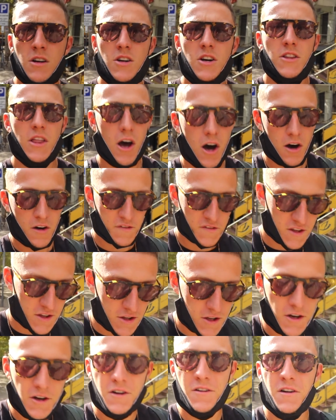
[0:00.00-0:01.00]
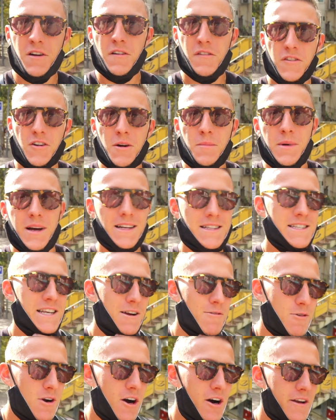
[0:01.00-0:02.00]
Good afternoon from
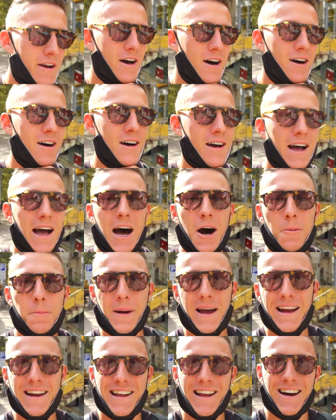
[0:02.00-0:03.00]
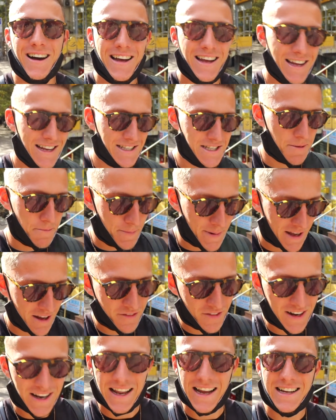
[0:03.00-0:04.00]
Tirana, Albania. It is a bit
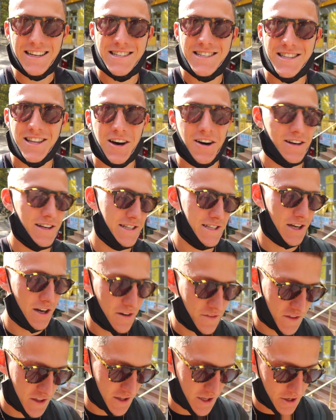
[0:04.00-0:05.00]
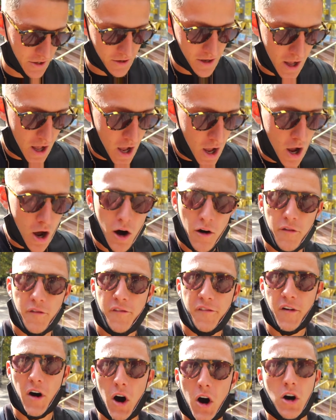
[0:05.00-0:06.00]
of a late start this afternoon.
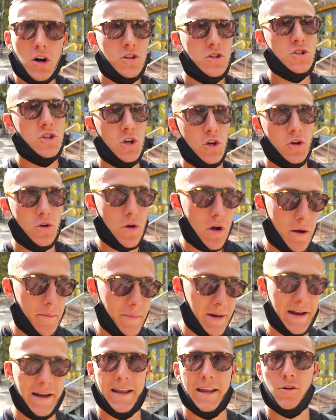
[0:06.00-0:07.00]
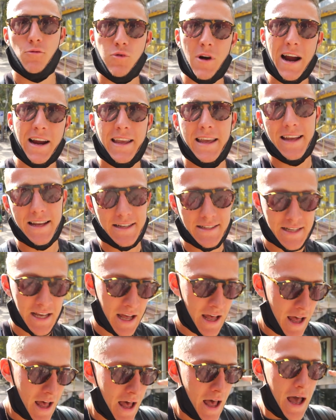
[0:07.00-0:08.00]
Far too many rakis
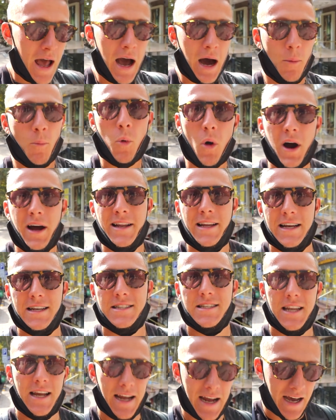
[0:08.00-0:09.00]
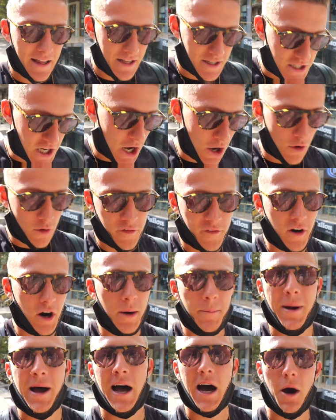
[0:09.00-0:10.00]
and wine yesterday at the Turtle
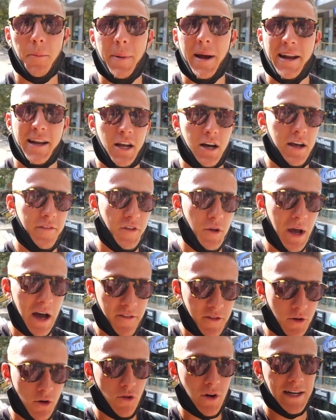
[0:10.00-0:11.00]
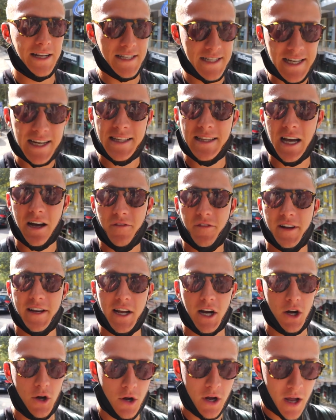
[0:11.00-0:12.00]
Farm, Albania. If you haven't already seen that
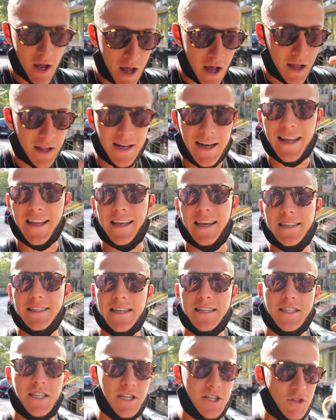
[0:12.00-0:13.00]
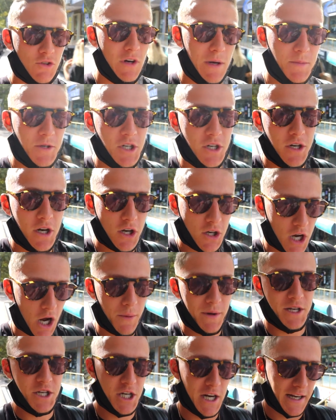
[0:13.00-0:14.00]
video, link is in the description.
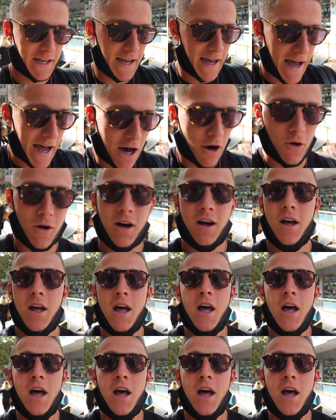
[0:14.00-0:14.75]
Go and check it out.